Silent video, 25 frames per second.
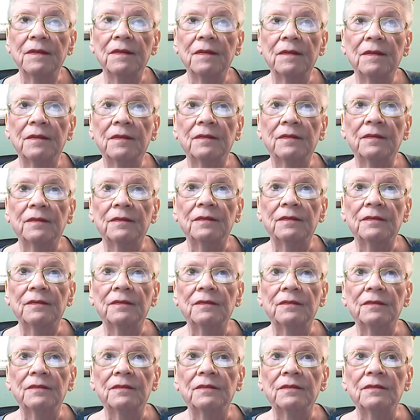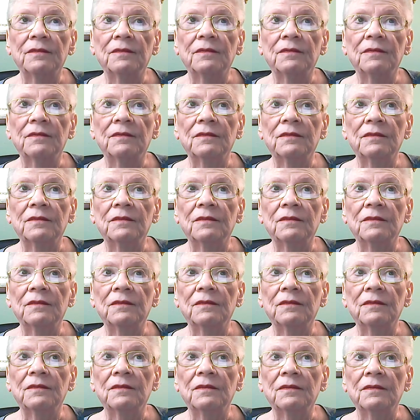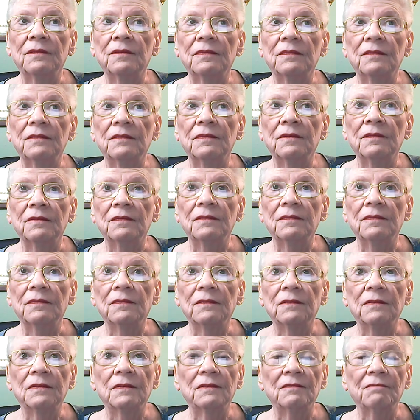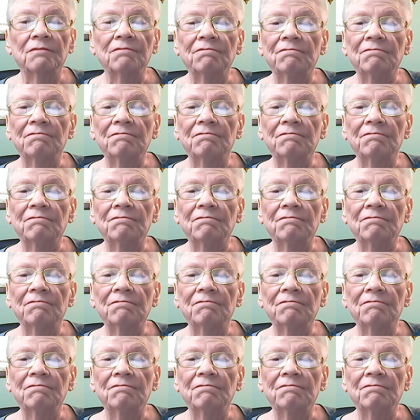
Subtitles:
Nobody speaks.